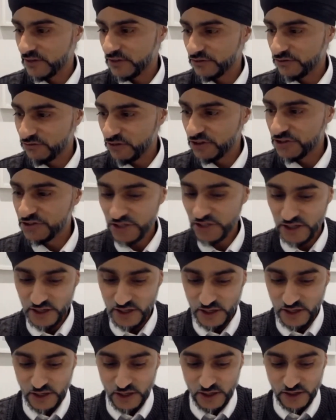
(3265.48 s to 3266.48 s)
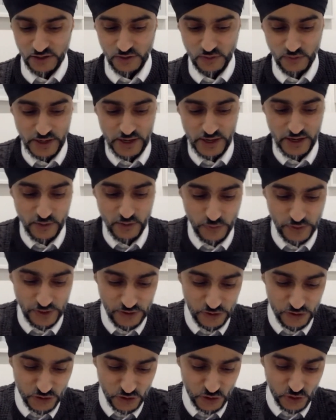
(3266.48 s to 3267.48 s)
structure where we
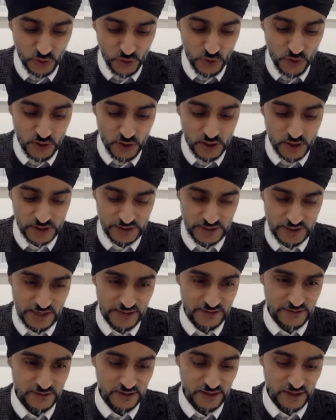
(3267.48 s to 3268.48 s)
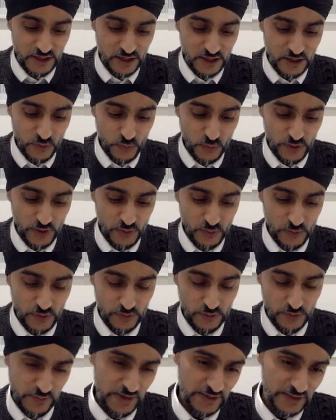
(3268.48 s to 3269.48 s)
ensure that
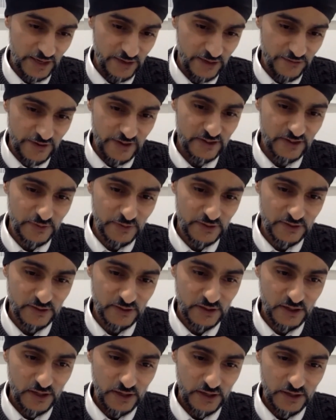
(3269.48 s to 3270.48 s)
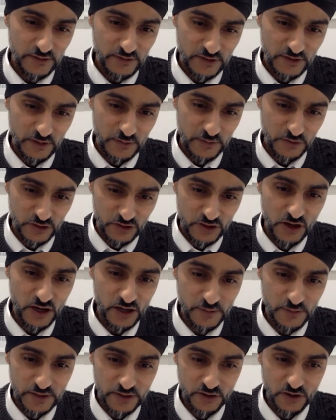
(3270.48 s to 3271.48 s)
we make that investment in terms of
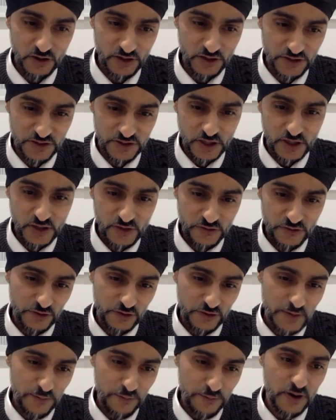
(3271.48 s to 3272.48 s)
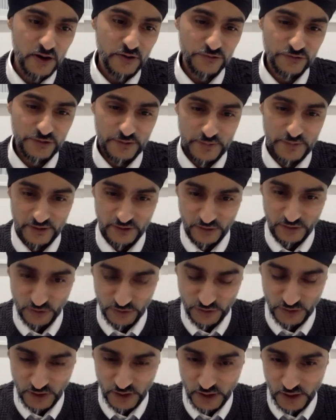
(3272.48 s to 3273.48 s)
time and knowledge from our part 3
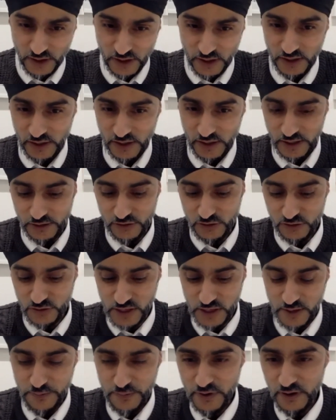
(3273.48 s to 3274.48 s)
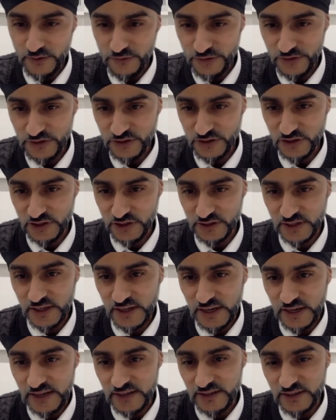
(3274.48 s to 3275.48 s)
mentors to our part 3 students.
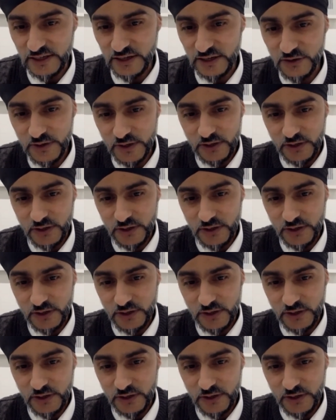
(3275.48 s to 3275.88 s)
And